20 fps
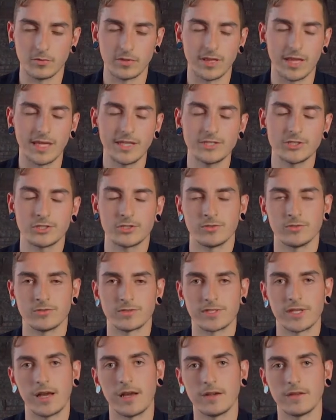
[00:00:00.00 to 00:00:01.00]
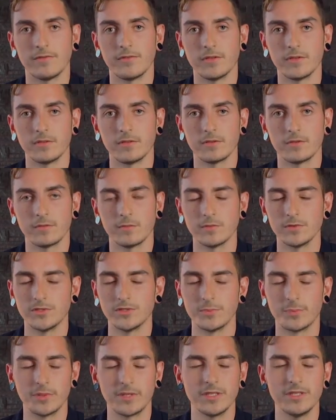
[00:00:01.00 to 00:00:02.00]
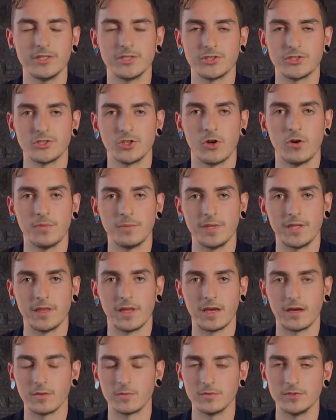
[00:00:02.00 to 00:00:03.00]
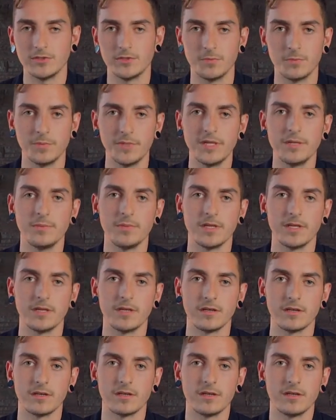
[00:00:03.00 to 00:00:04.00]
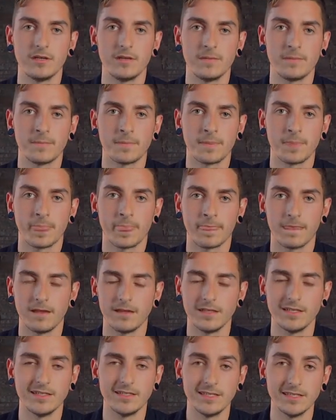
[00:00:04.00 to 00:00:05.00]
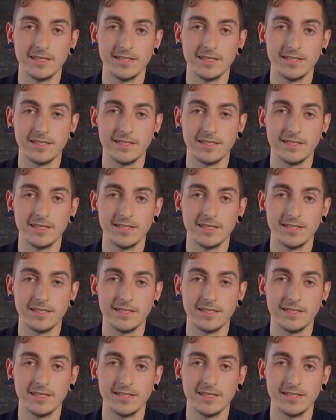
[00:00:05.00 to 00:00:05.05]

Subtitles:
relational side of you, would you please show me that? Would you meet me here? And he